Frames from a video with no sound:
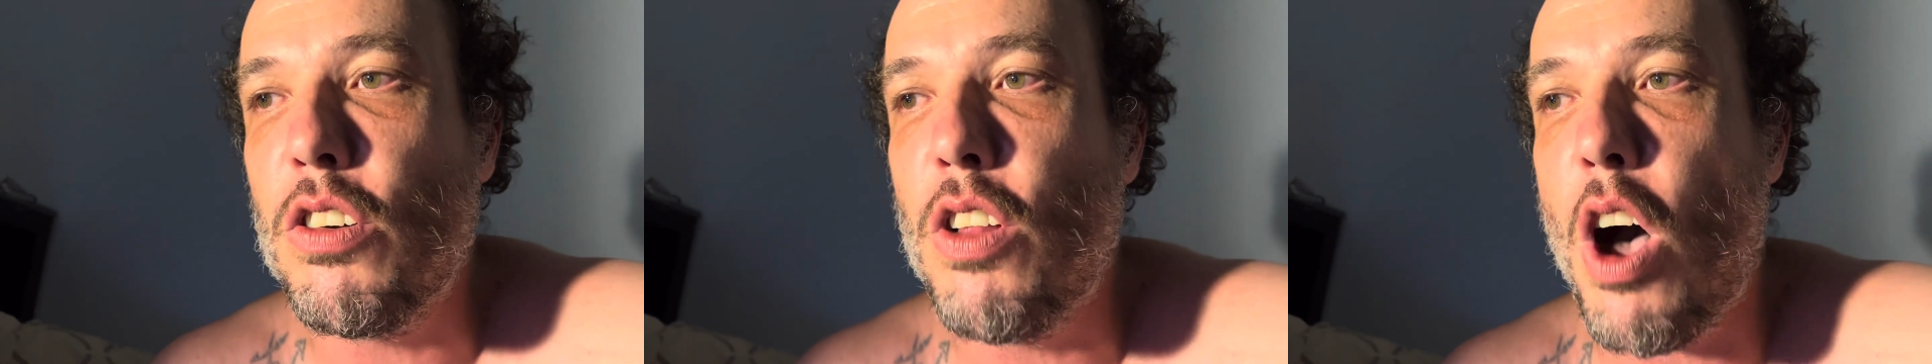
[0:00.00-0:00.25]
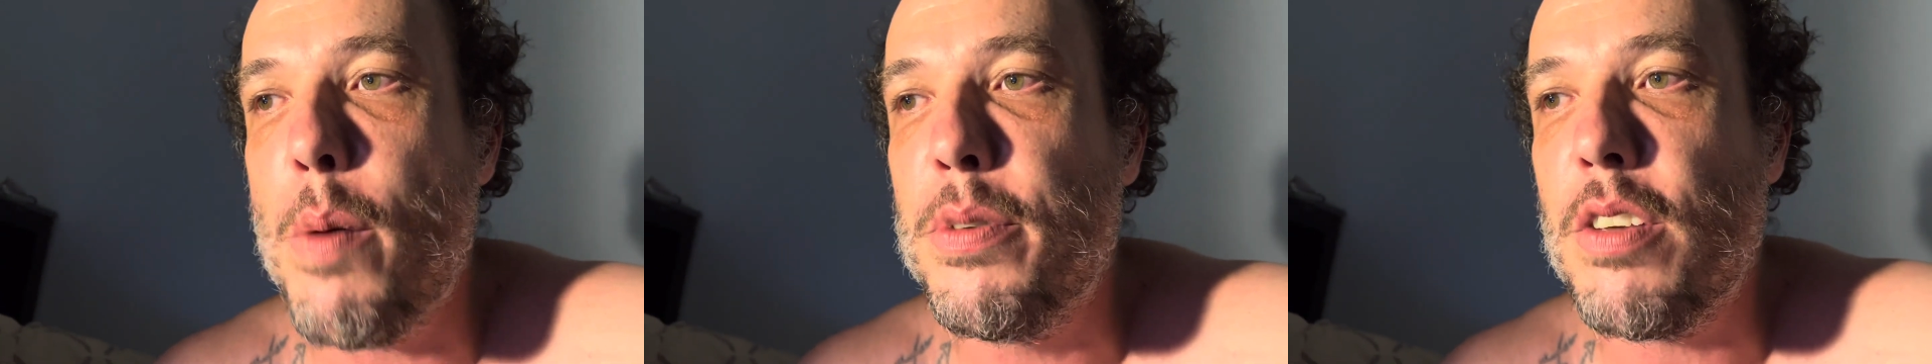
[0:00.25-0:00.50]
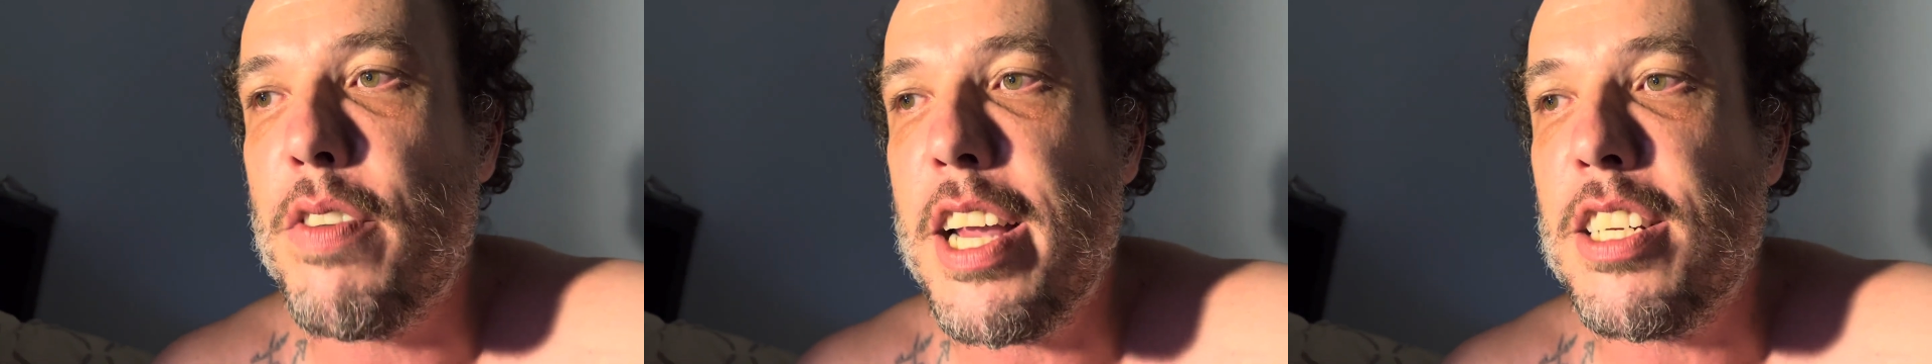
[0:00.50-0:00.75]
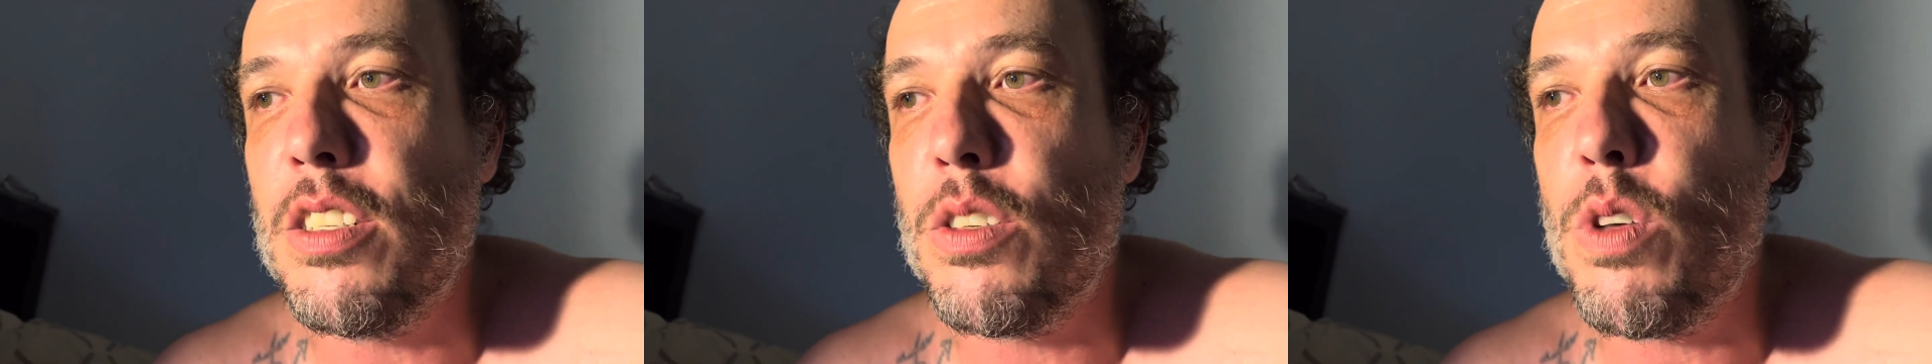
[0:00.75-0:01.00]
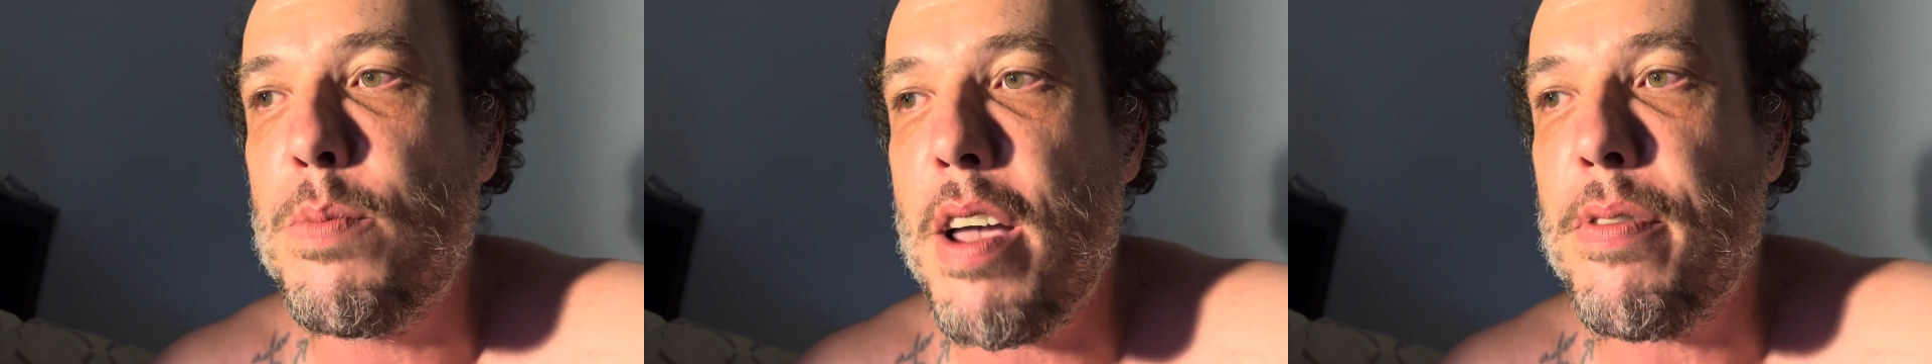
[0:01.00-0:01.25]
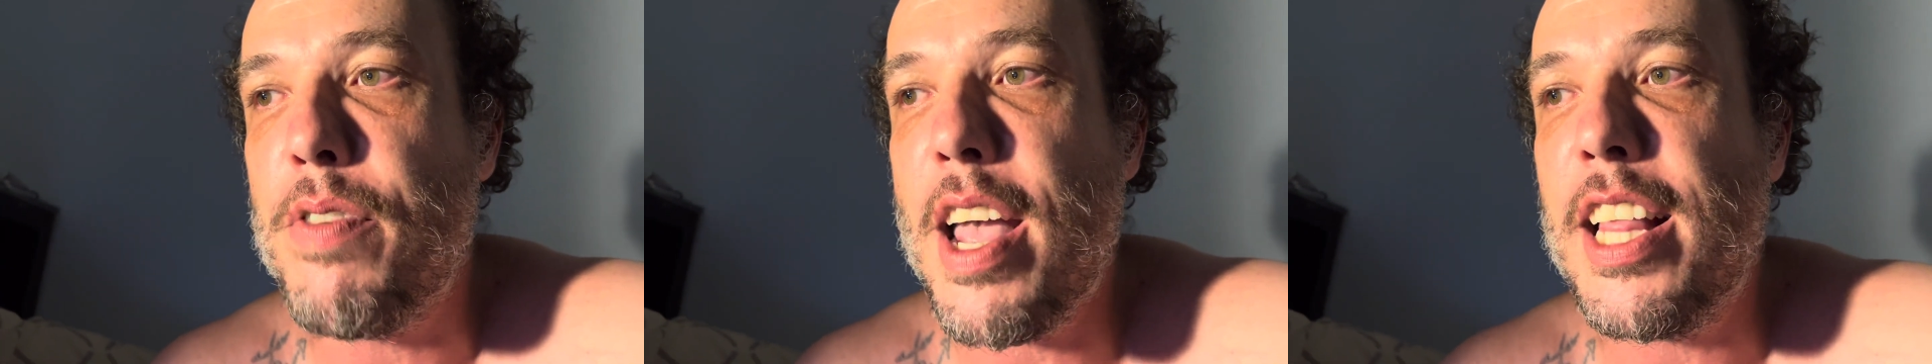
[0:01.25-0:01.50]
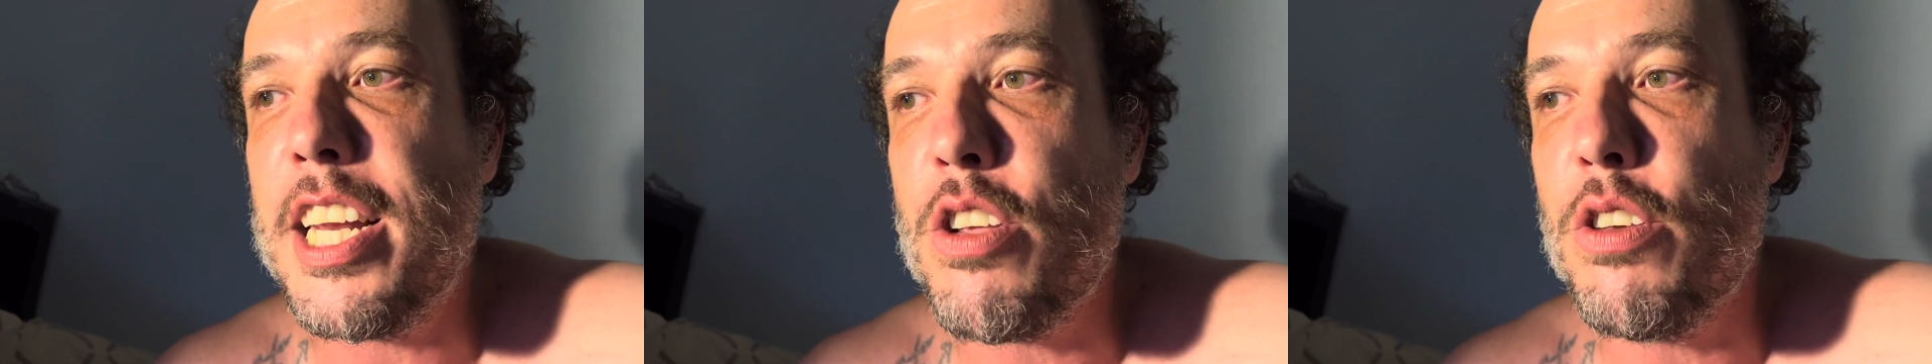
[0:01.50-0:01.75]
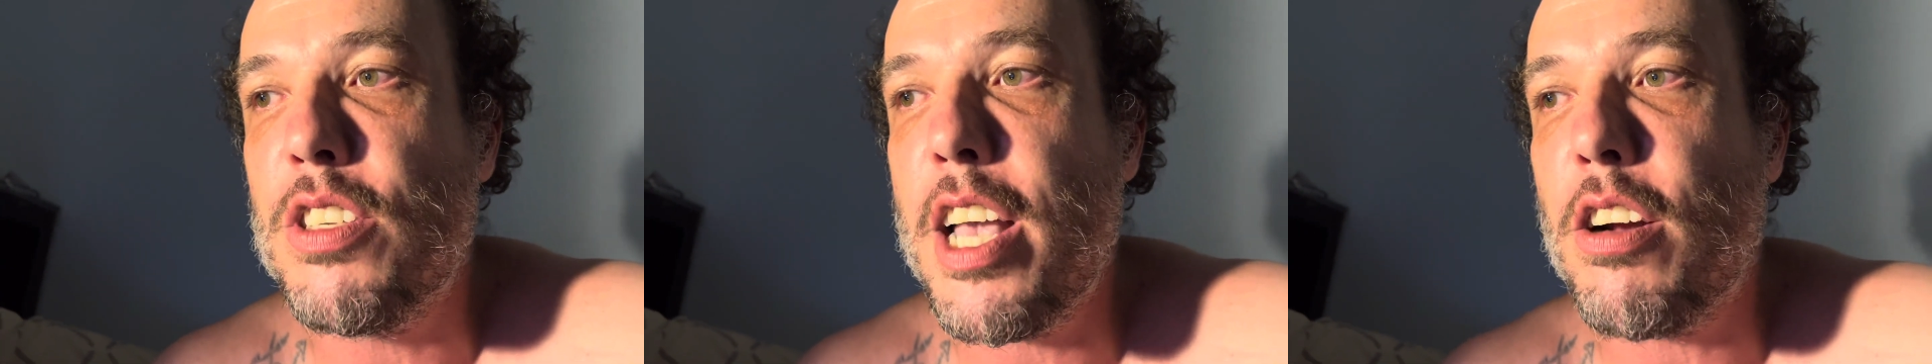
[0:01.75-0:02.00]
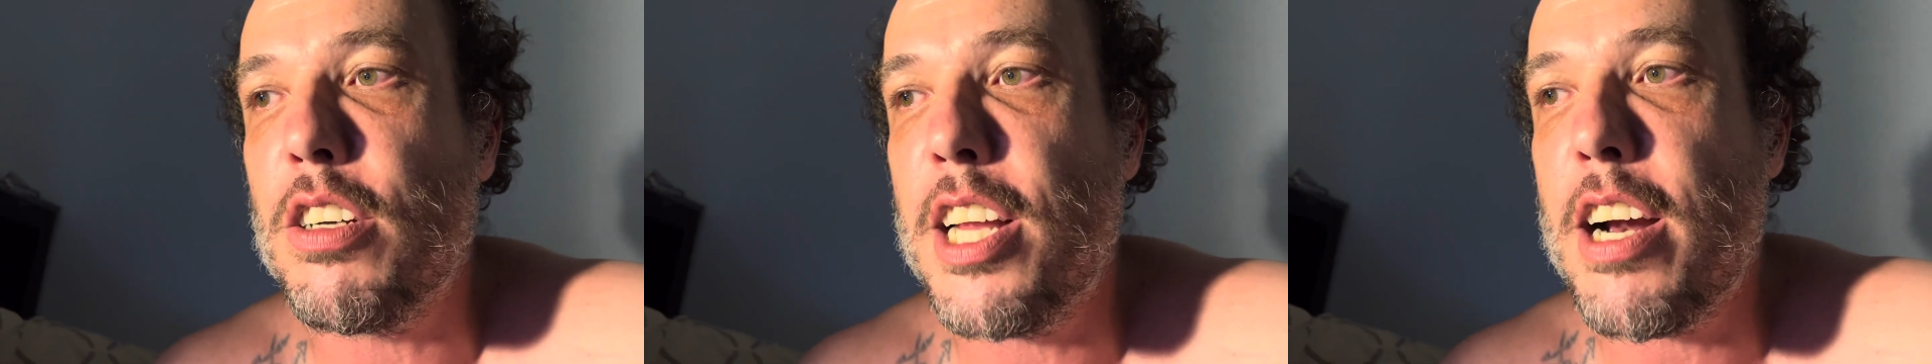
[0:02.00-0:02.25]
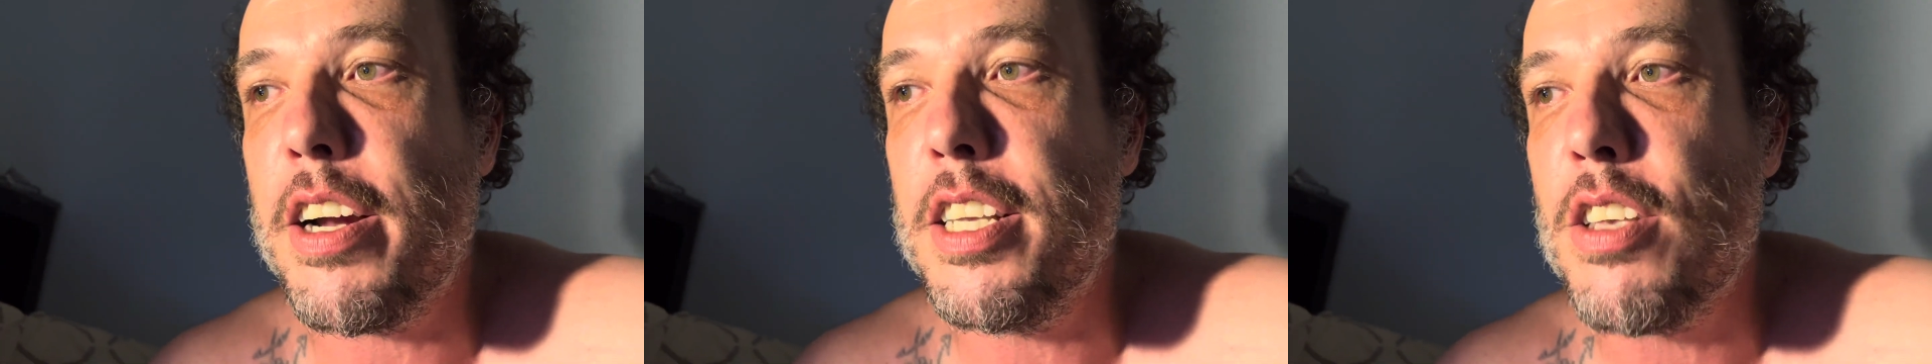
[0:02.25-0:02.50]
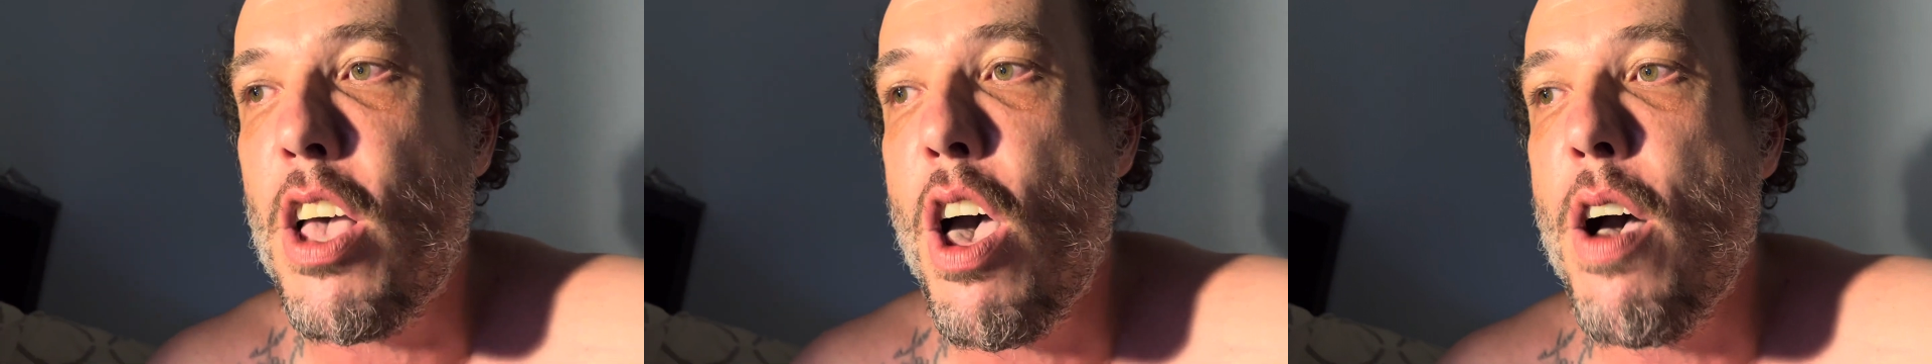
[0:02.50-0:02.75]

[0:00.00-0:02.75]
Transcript: observations with my fairly new secretaries